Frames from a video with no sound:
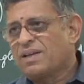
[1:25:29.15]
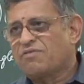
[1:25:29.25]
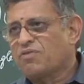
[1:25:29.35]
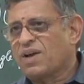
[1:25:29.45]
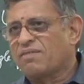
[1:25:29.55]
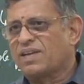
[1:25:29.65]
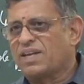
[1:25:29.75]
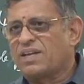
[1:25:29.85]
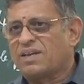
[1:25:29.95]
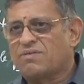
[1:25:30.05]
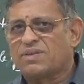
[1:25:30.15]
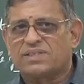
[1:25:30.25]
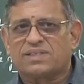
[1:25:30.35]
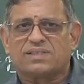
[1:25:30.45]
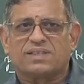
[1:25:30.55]
If you have any
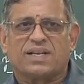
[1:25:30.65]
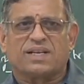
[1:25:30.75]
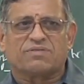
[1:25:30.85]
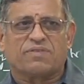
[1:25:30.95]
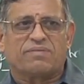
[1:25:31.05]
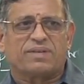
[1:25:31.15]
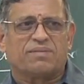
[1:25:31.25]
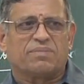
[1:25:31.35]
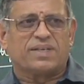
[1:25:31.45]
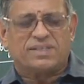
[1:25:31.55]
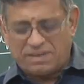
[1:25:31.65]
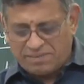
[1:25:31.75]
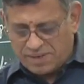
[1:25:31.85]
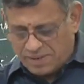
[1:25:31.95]
questions in the next 5-10 minutes, I will.